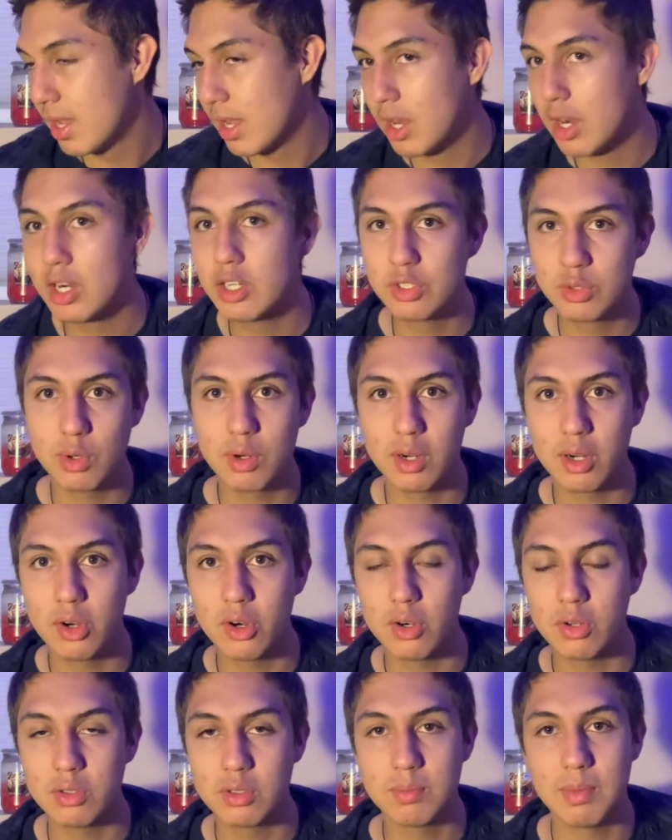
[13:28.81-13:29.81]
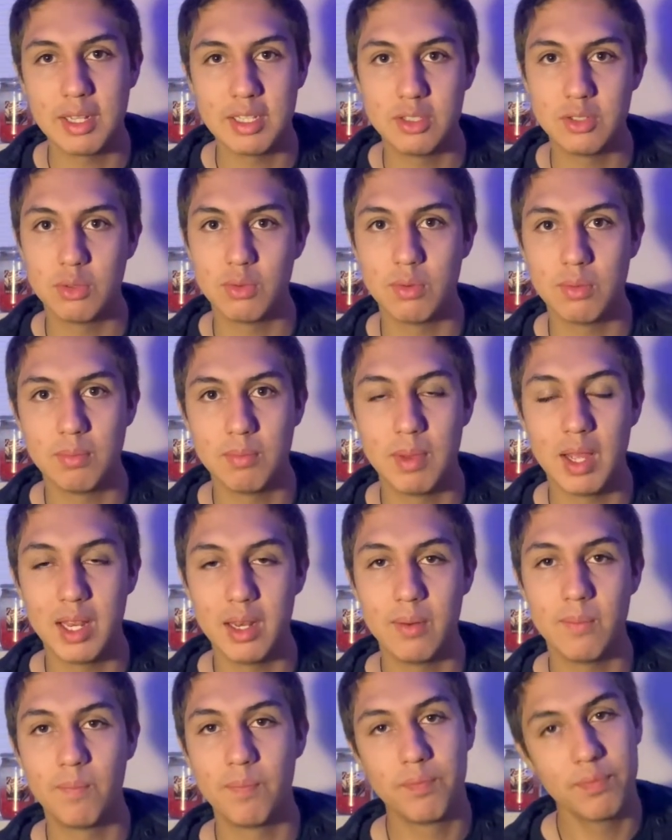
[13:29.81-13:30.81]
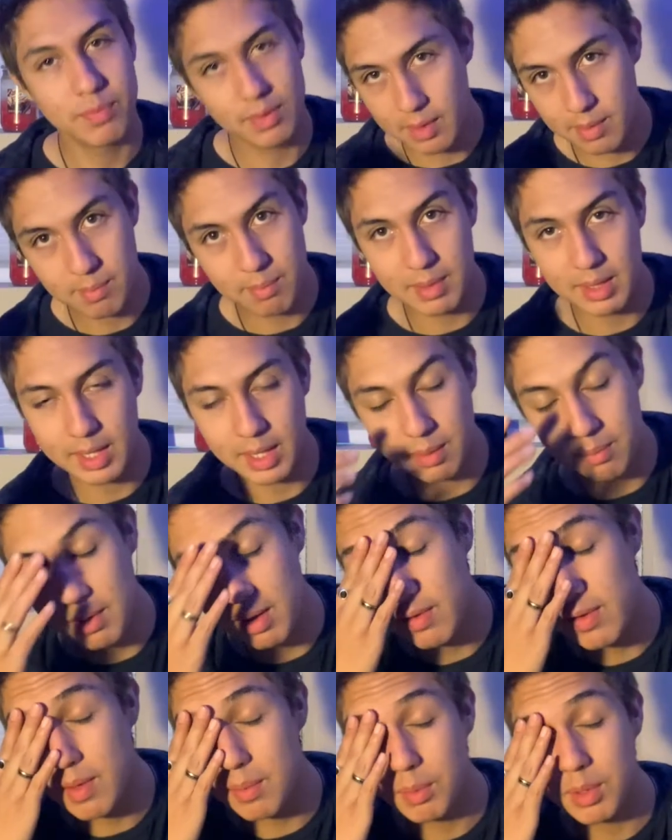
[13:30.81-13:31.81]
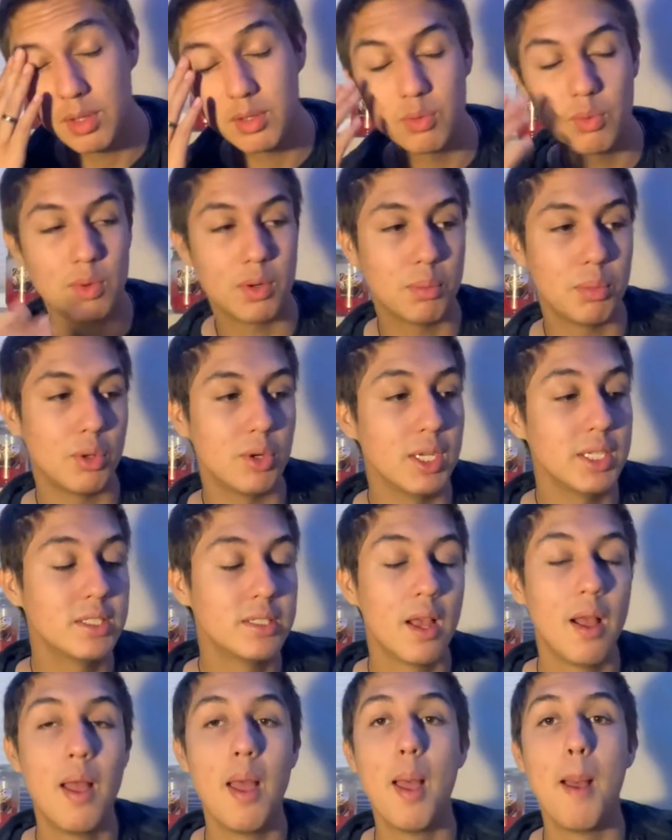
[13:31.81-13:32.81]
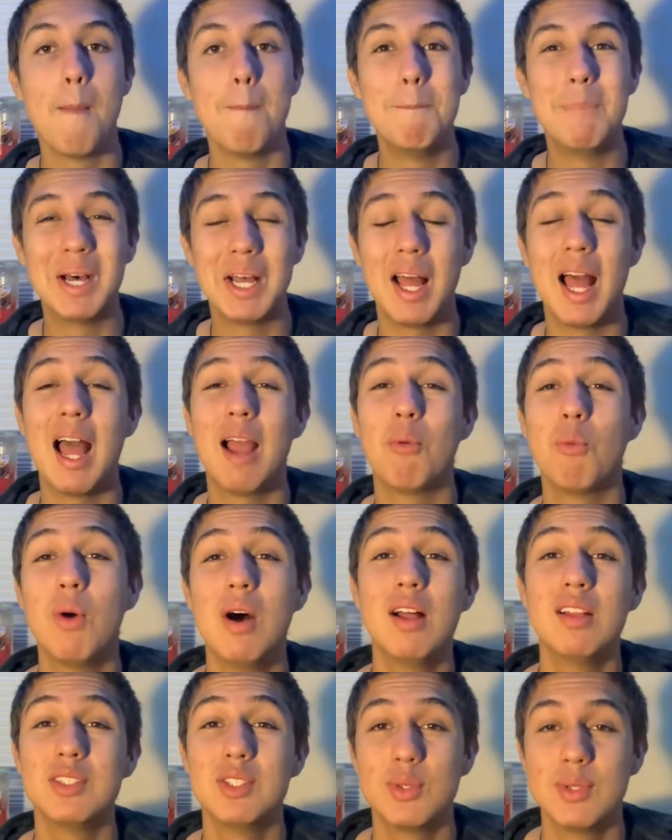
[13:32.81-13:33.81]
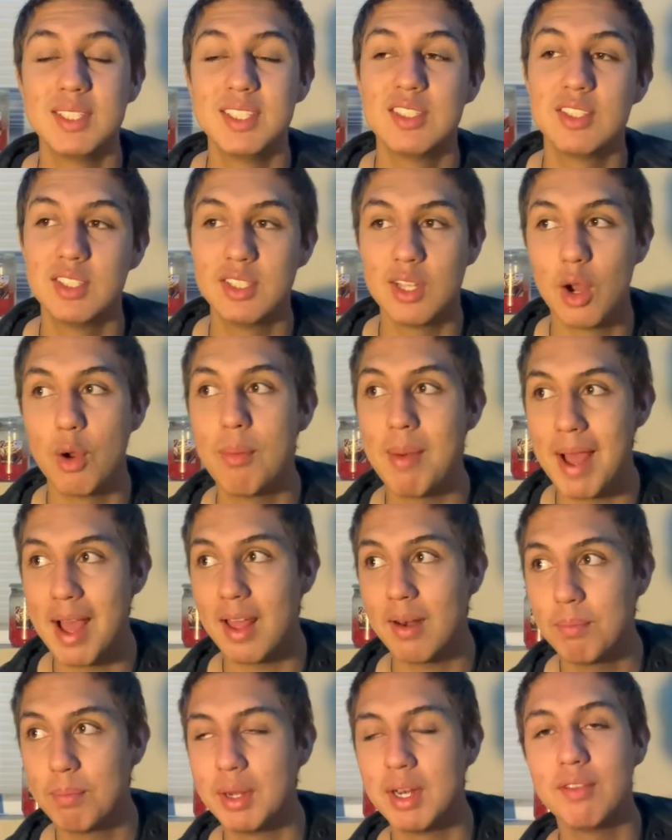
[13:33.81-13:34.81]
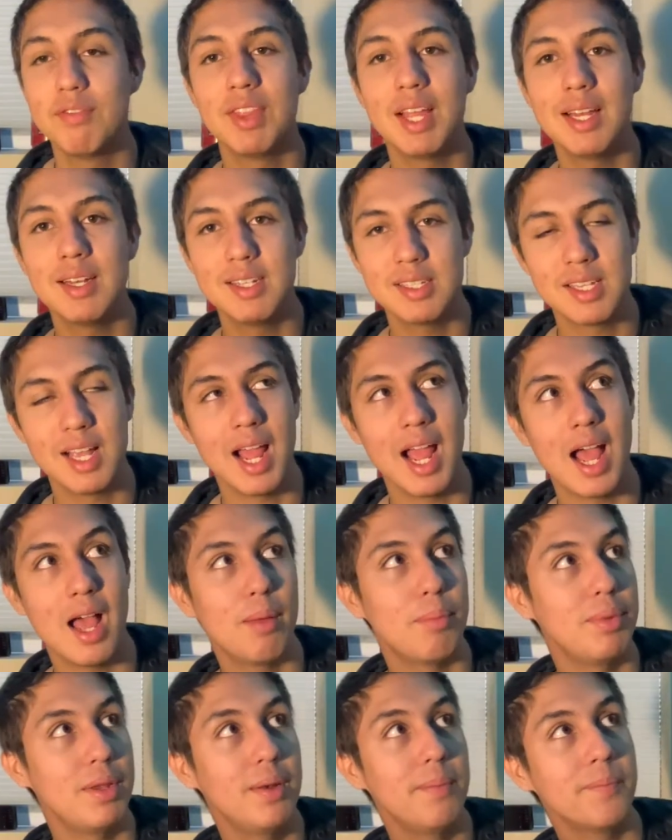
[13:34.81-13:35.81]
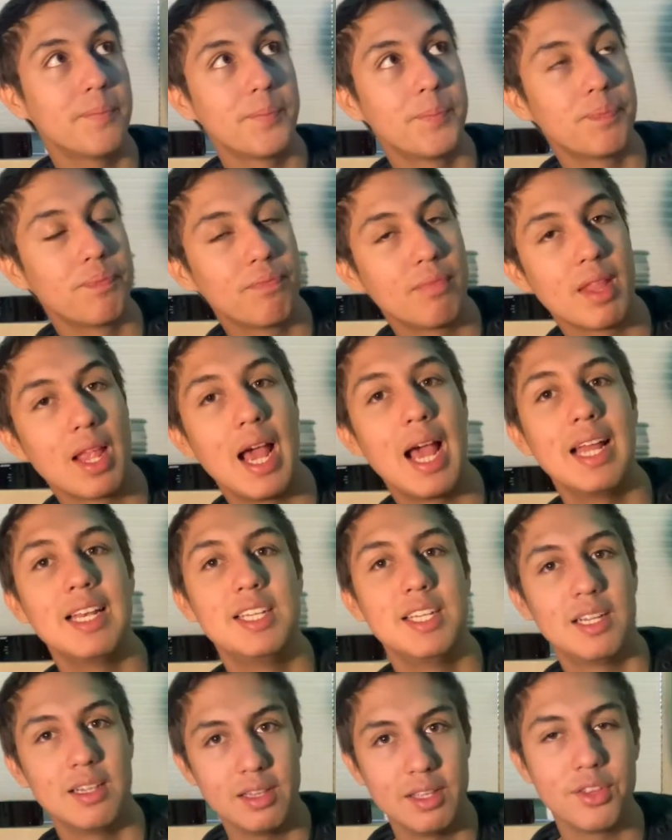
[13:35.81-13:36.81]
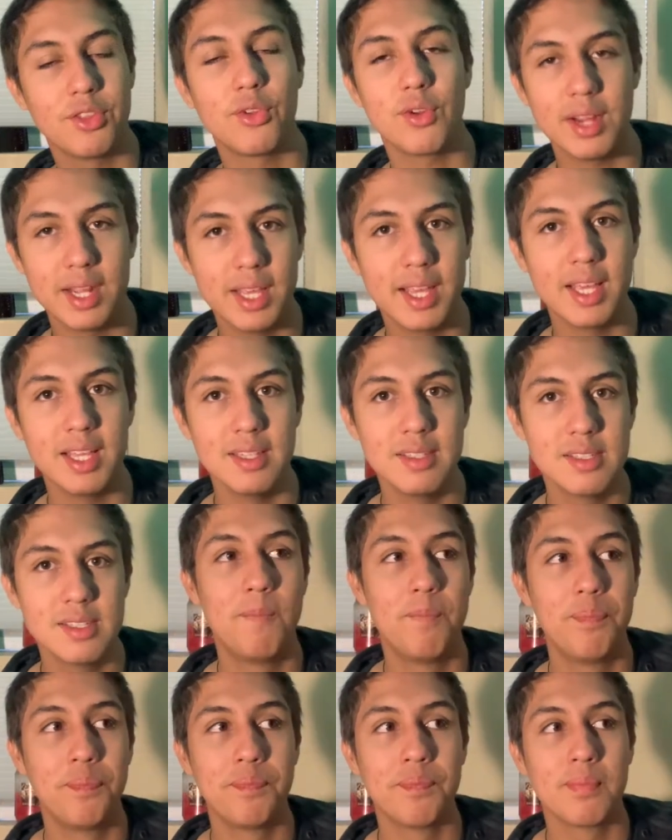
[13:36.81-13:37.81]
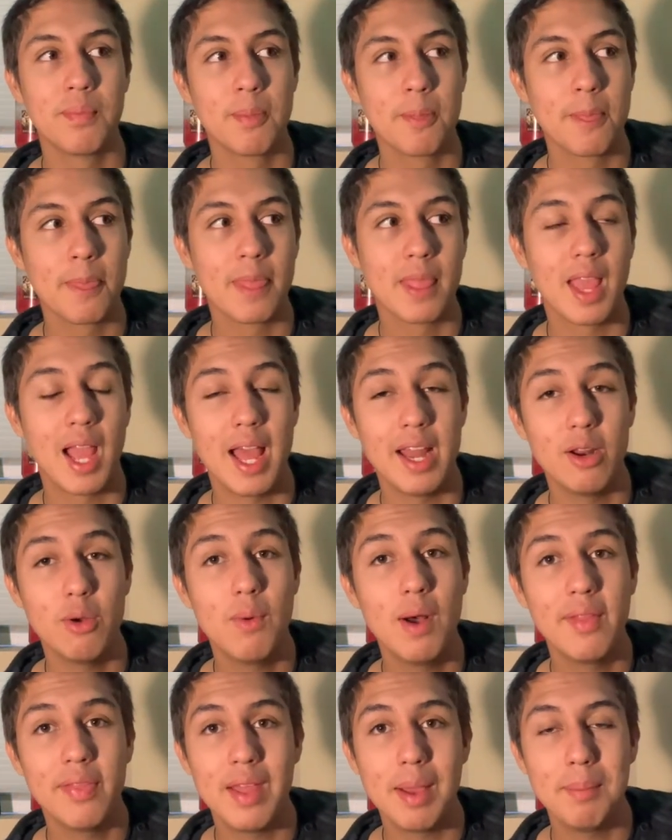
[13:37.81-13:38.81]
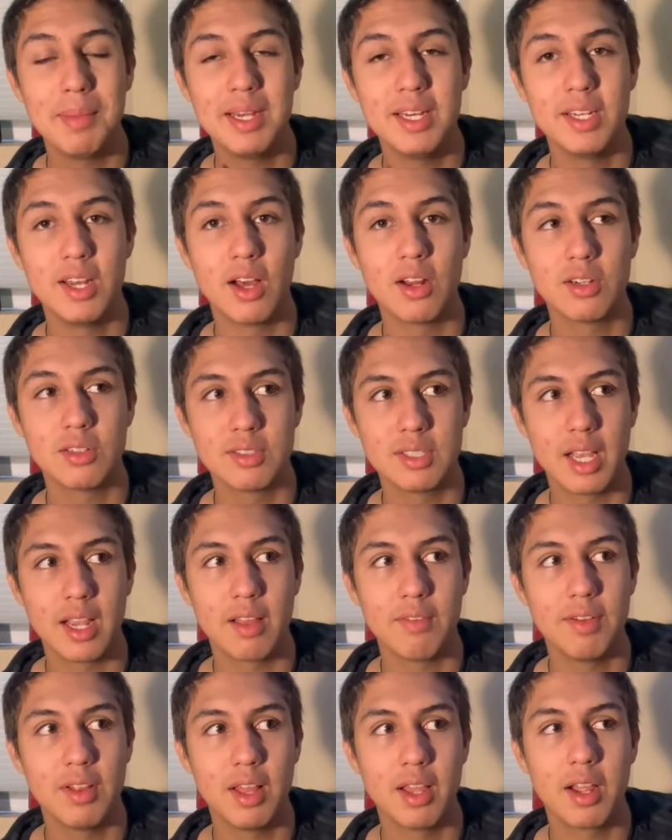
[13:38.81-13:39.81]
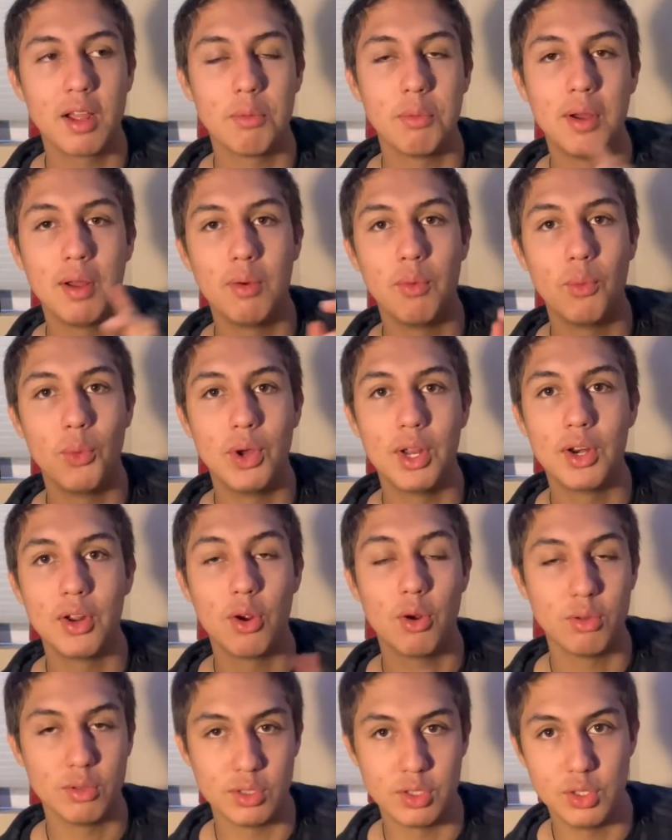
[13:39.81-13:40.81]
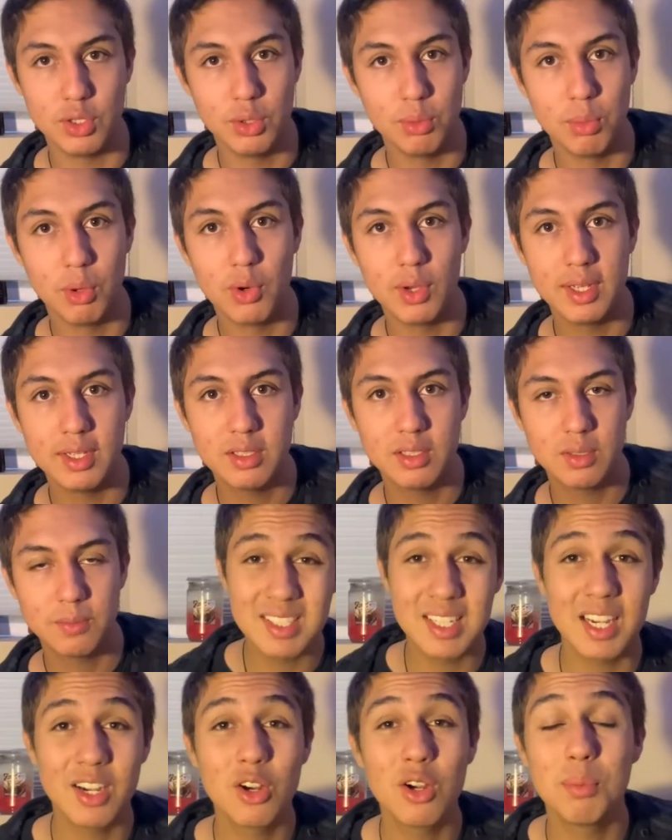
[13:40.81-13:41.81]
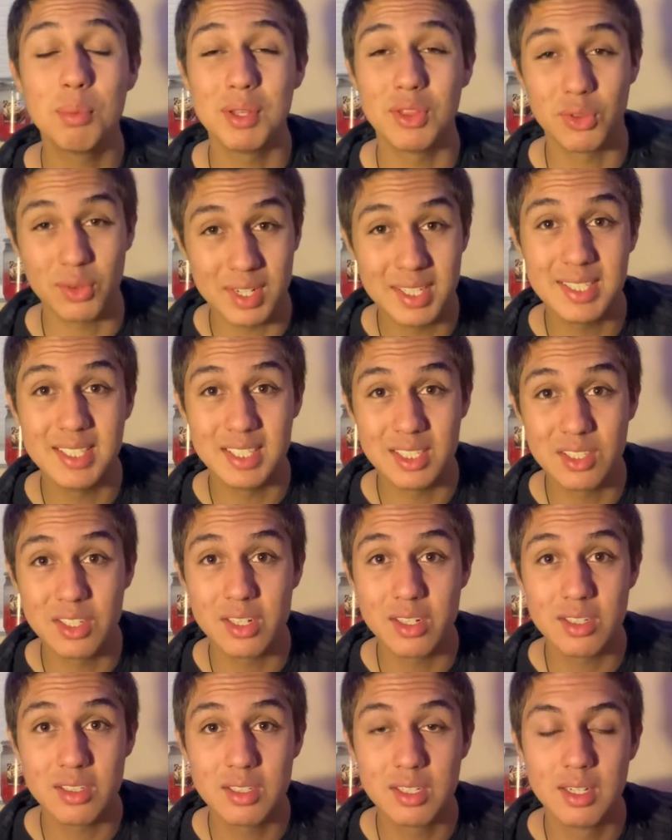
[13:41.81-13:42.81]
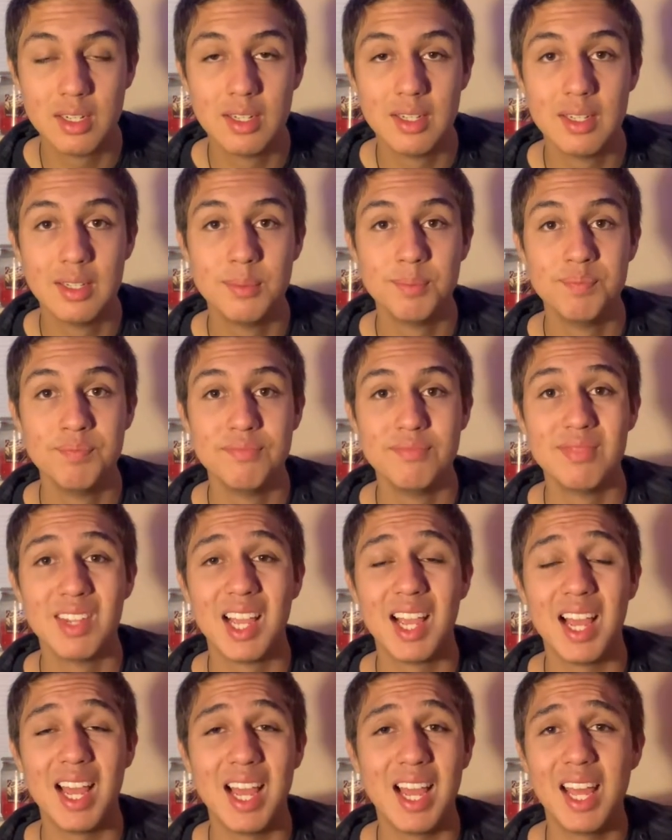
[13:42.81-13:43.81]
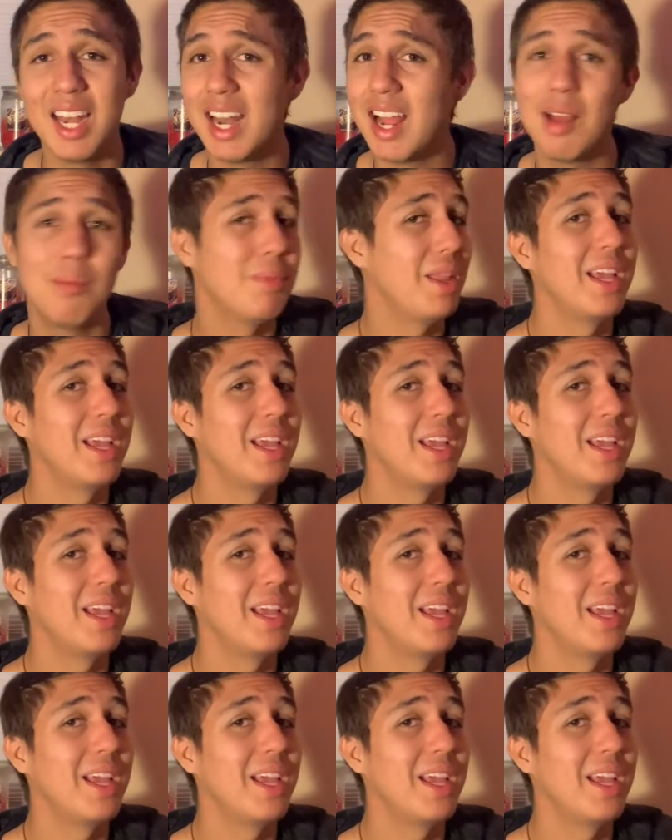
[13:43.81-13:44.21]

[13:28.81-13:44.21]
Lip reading: Hers were girls, my families were boys. But I want twins so bad, but if that doesn't happen, ideally 3 kids. I don't want that many daughters. Like, I feel like I want 1 girl and 2 boys. Because I grew up with 3 sisters. And now I'm